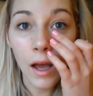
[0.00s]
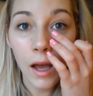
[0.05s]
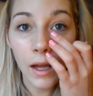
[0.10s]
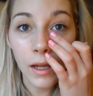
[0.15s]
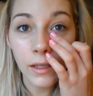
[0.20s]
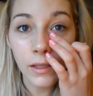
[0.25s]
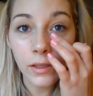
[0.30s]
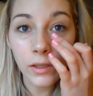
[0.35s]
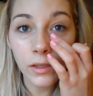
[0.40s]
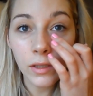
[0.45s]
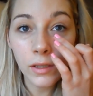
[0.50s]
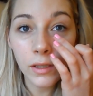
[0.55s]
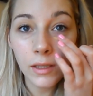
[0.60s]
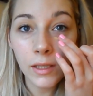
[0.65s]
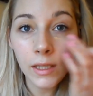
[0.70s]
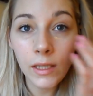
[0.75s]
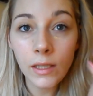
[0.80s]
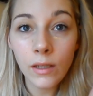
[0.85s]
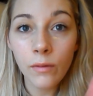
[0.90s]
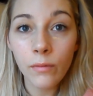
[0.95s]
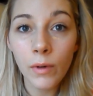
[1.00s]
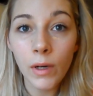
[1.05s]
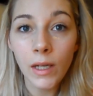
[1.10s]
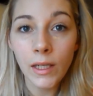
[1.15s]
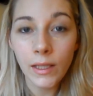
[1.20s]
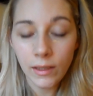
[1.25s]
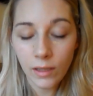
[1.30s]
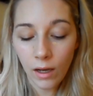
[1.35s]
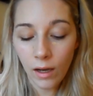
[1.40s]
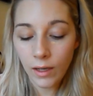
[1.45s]
and you just need a
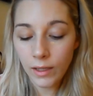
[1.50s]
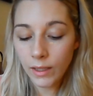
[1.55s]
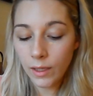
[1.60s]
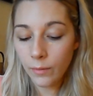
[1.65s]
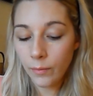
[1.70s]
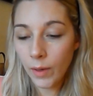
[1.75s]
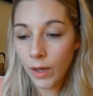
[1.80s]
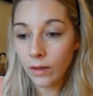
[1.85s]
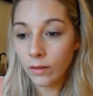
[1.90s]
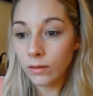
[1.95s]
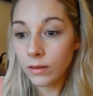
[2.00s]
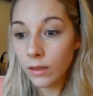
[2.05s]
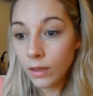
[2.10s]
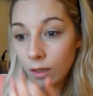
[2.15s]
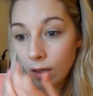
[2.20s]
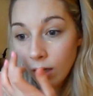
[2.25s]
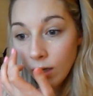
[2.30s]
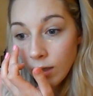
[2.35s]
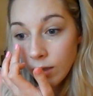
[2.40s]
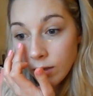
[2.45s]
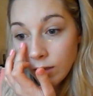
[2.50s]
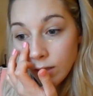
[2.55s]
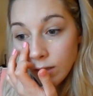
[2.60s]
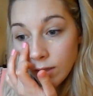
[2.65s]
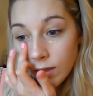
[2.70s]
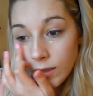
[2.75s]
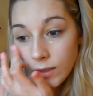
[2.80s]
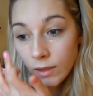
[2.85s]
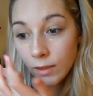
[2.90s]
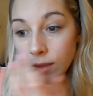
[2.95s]
really tiny amount to
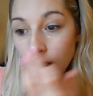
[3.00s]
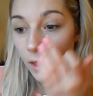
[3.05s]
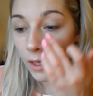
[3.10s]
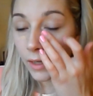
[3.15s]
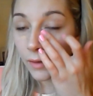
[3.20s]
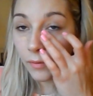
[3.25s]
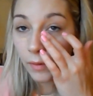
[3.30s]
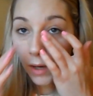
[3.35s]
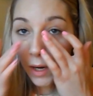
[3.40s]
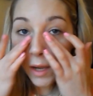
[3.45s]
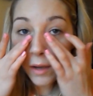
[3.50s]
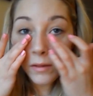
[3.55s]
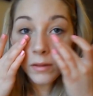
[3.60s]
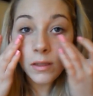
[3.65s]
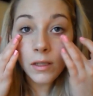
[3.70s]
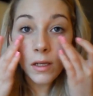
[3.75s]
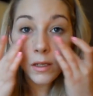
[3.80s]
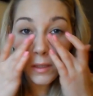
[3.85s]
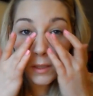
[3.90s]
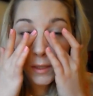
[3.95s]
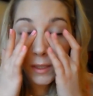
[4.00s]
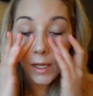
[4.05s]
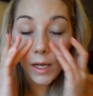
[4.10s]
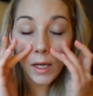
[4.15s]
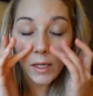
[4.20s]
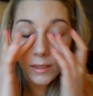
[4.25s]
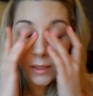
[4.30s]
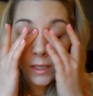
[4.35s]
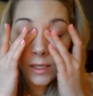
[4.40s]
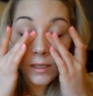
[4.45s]
just even out under the
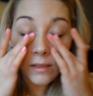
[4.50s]
eyes.